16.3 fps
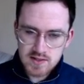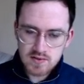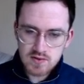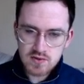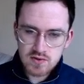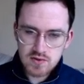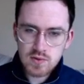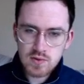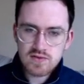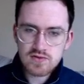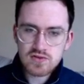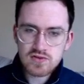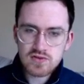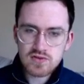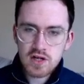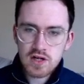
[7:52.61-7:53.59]
So if
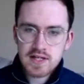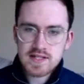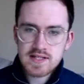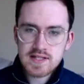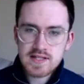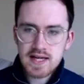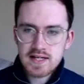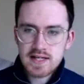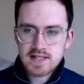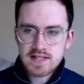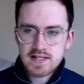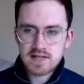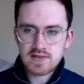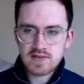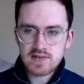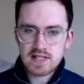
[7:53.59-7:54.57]
John has 8
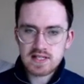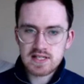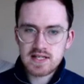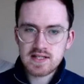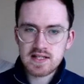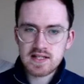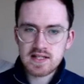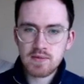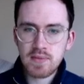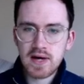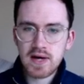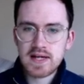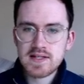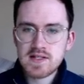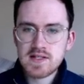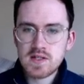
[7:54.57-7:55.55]
DVDs and he buys
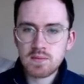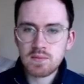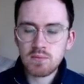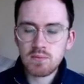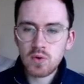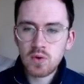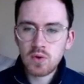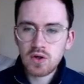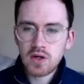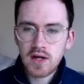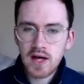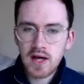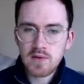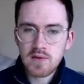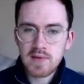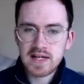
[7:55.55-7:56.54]
some more, how
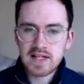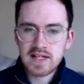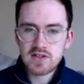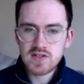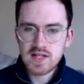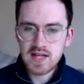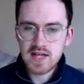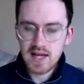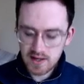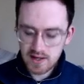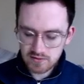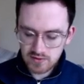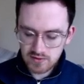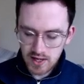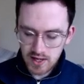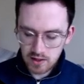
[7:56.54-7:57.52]
many does he have
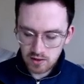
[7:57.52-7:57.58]
now?